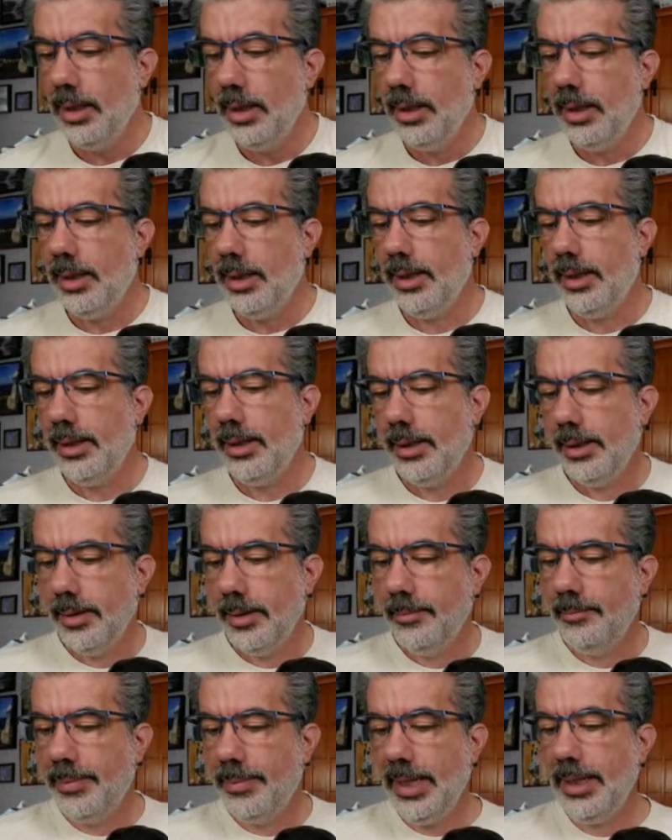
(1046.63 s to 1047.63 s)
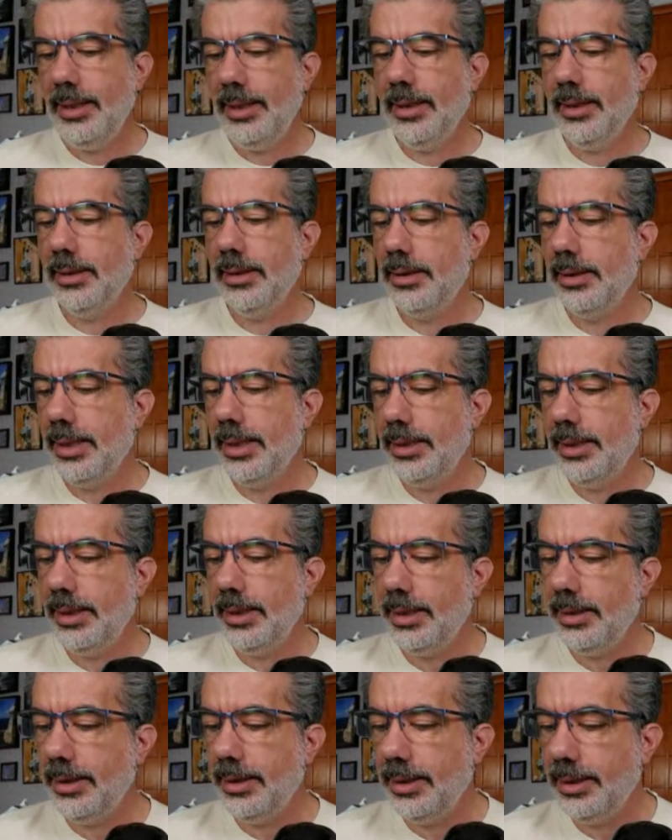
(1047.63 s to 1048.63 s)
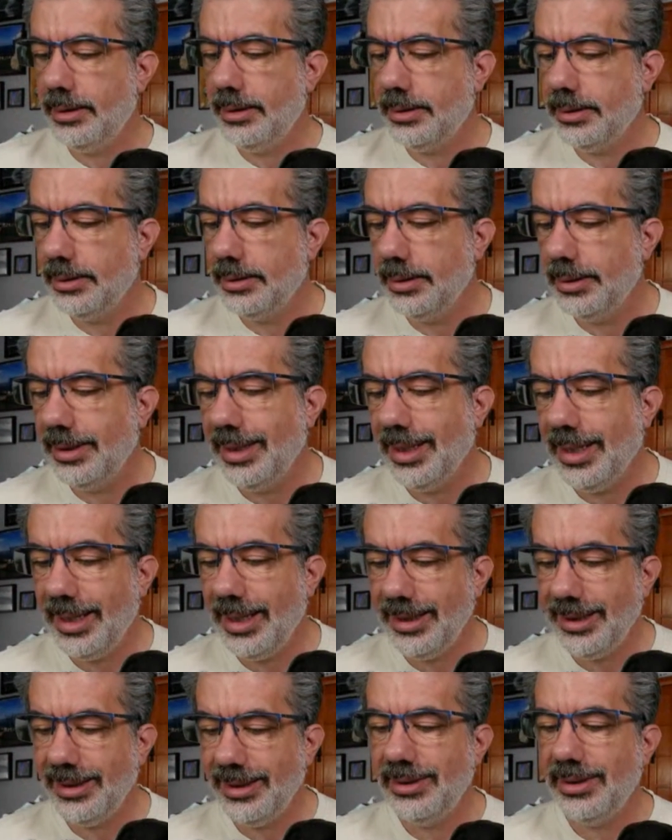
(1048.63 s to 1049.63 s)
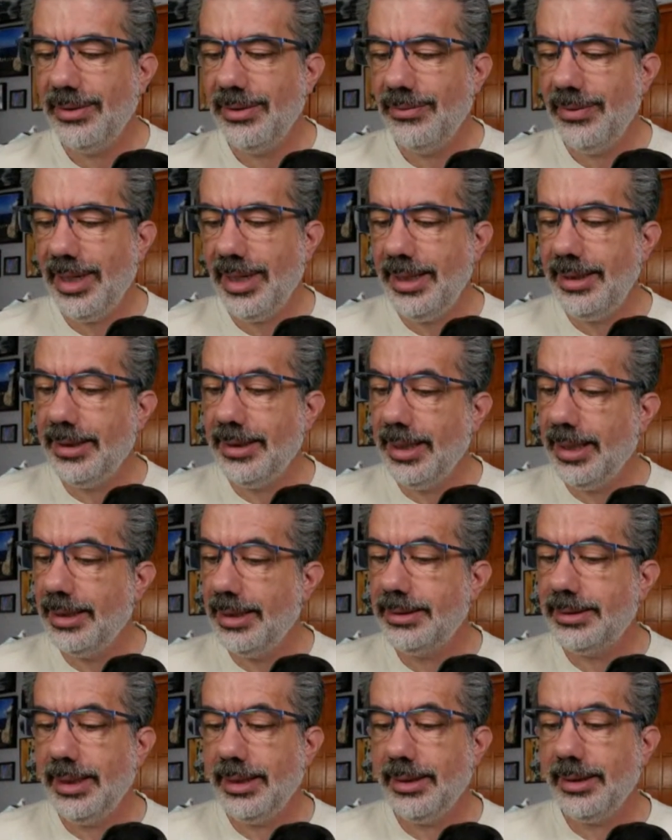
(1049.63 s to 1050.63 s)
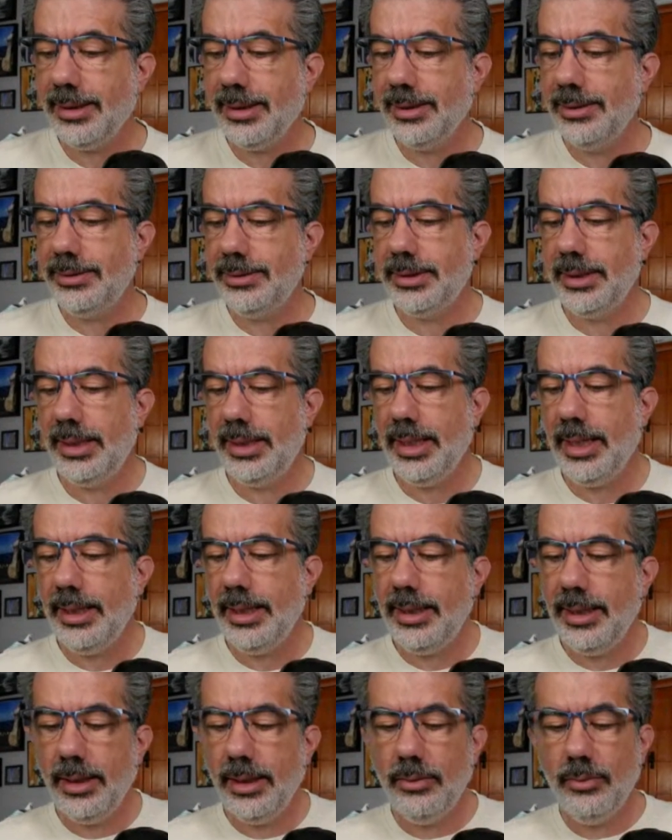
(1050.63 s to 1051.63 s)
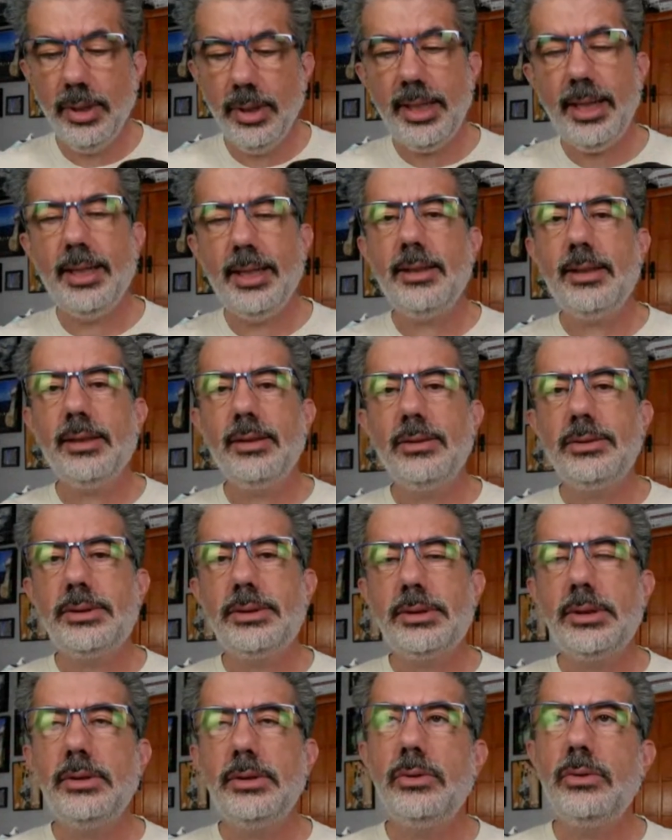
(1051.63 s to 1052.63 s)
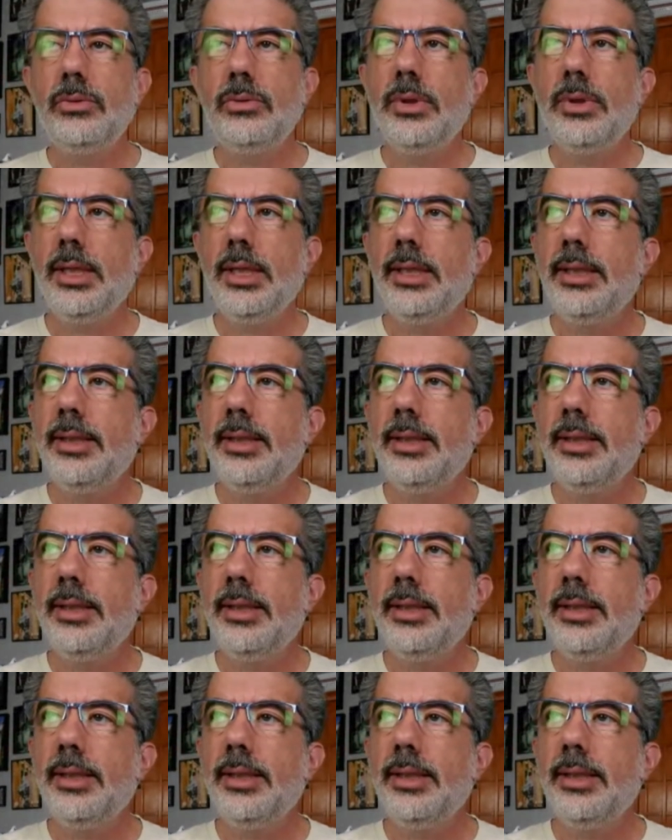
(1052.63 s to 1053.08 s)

Benny, 198 days till the Islander, right? Donna's getting close to the Icon. We're getting close to